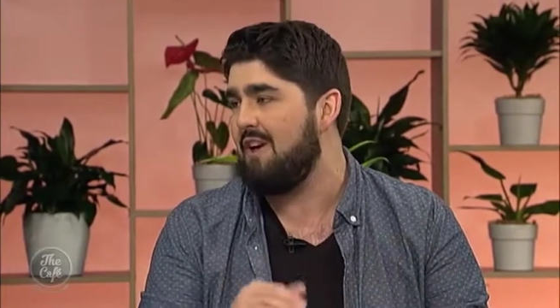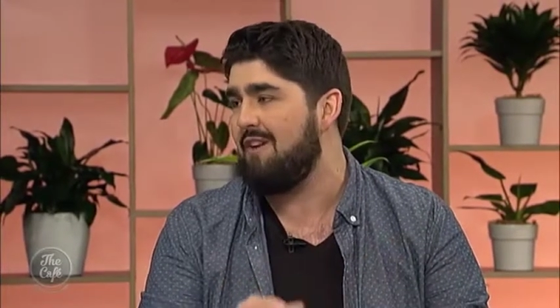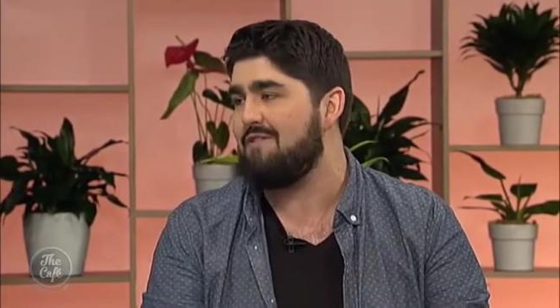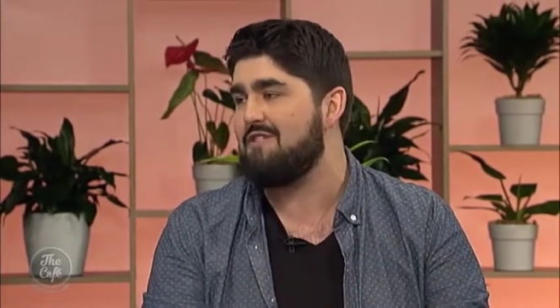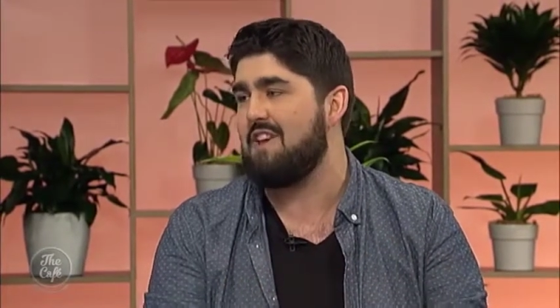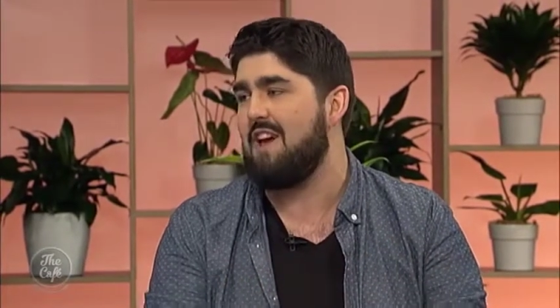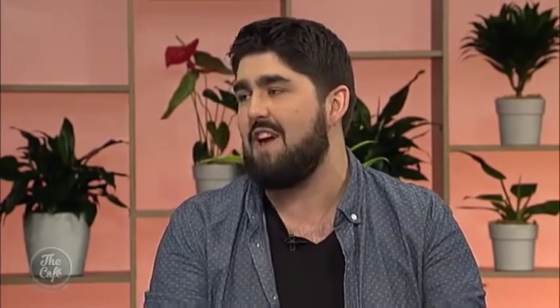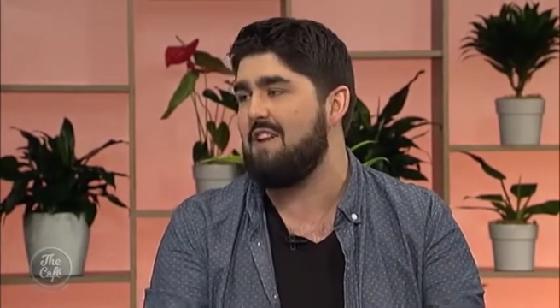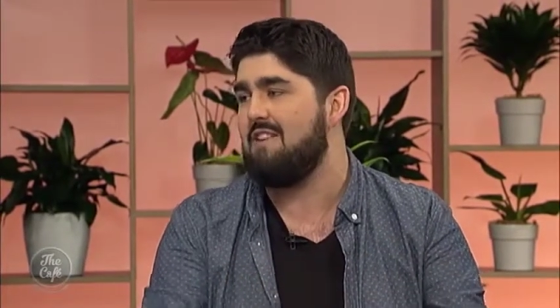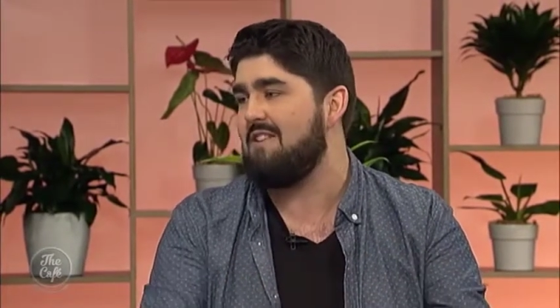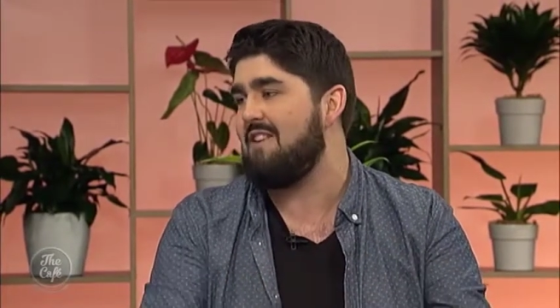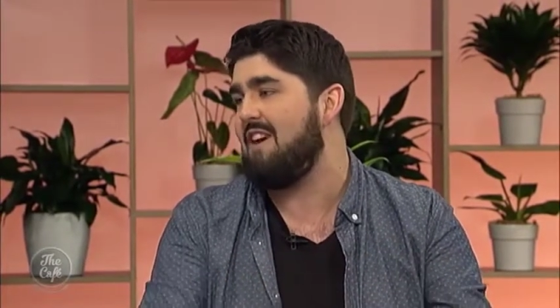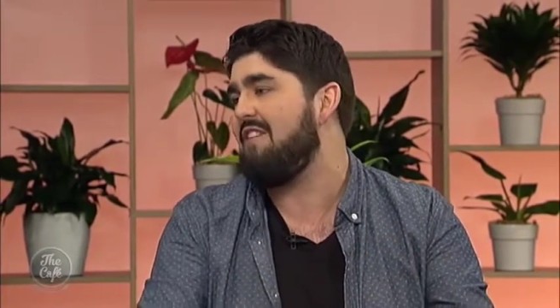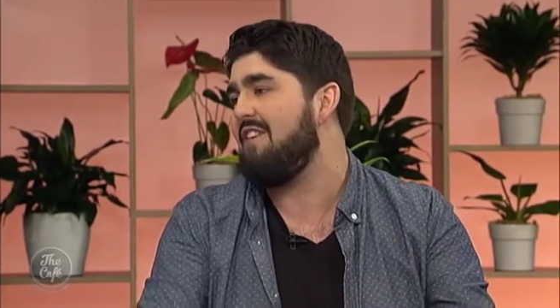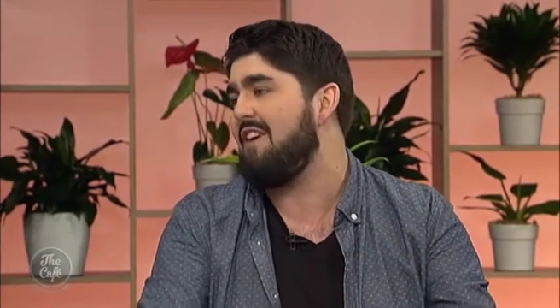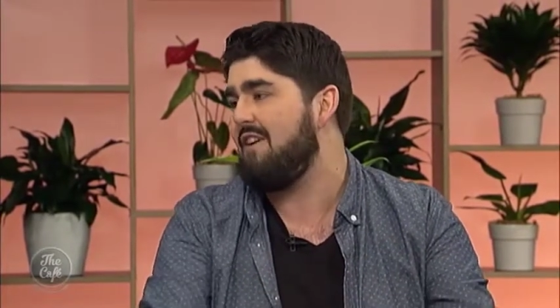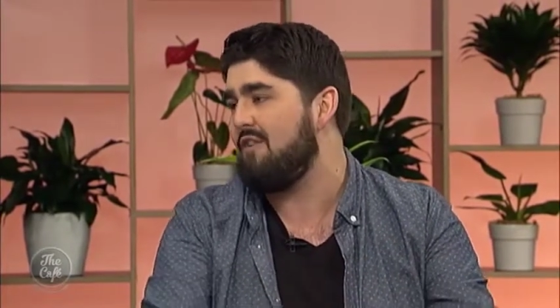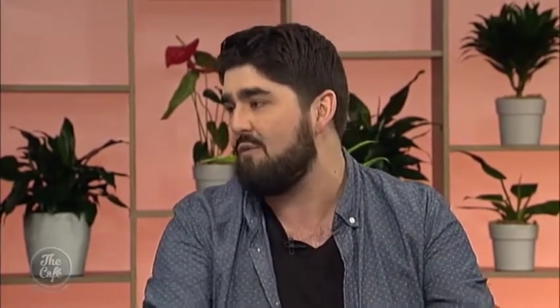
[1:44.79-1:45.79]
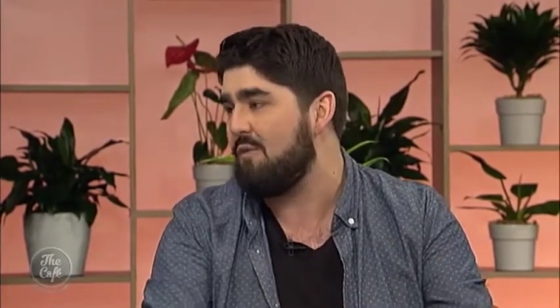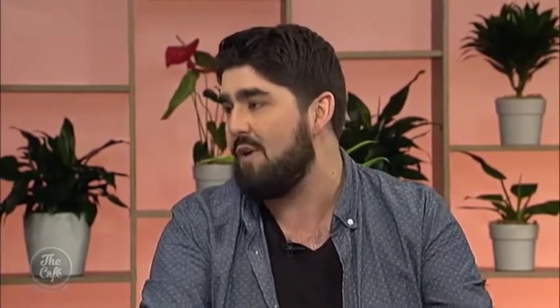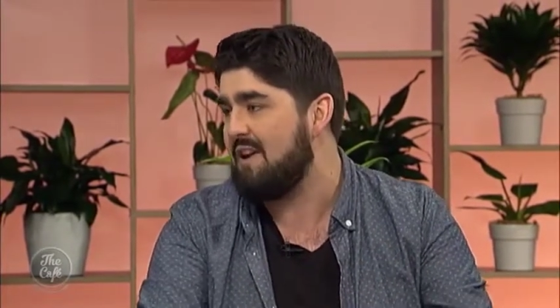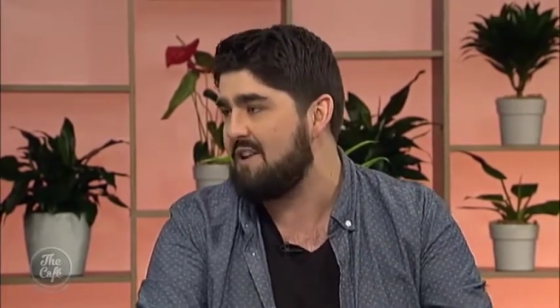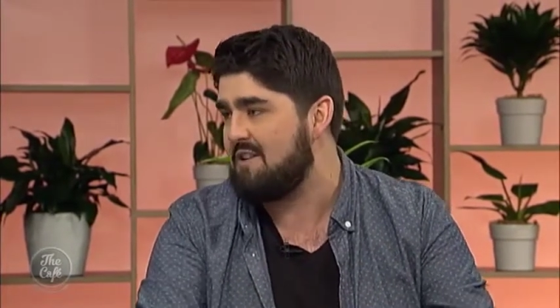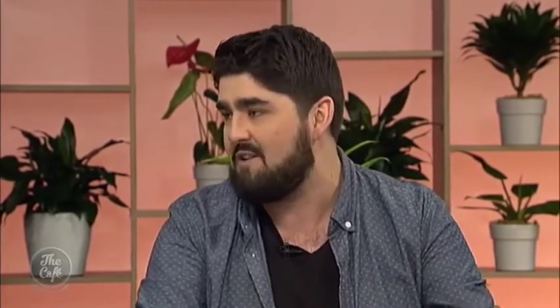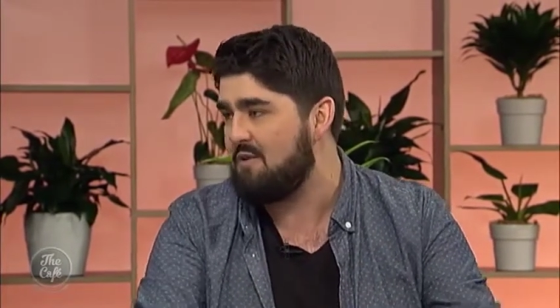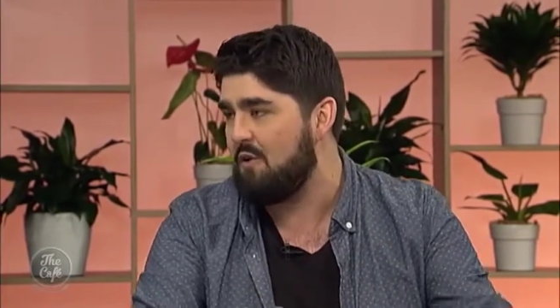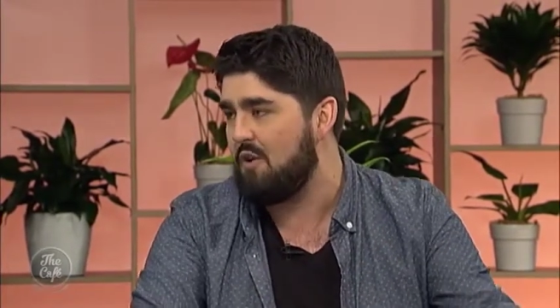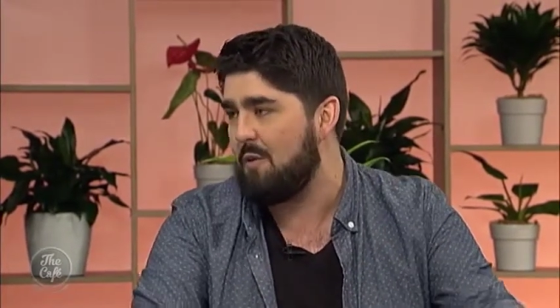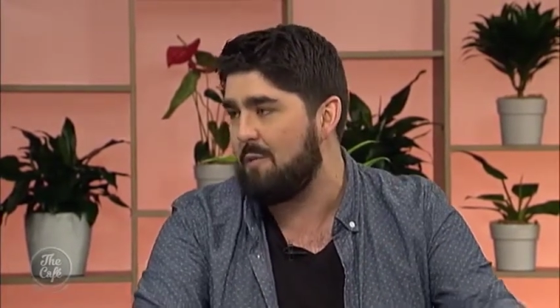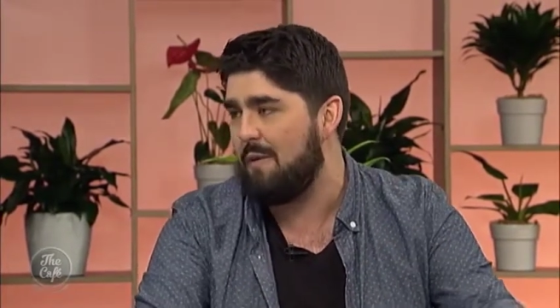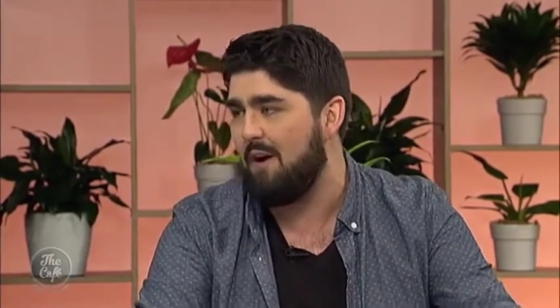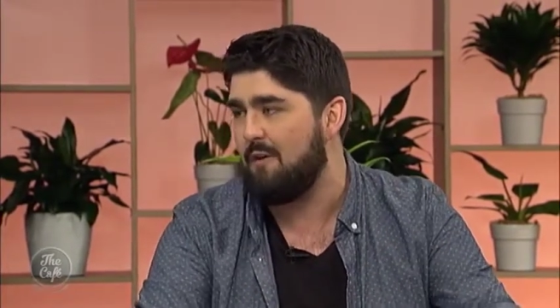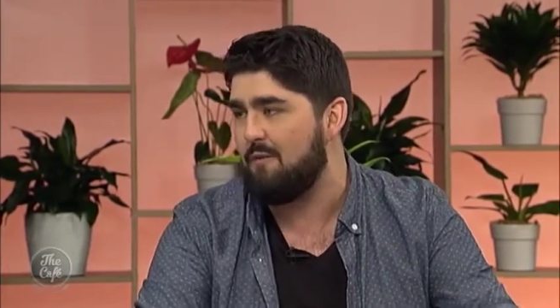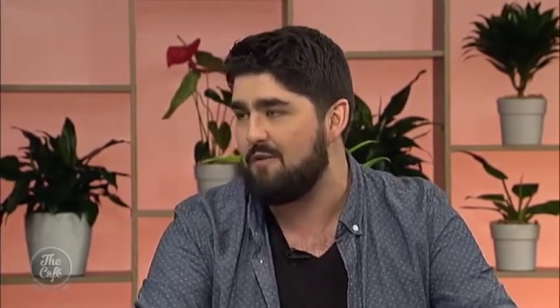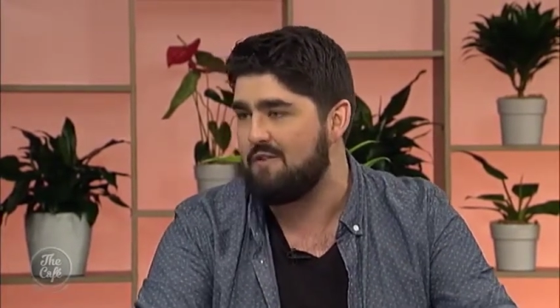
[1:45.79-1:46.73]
life because I had nothing else really to talk about.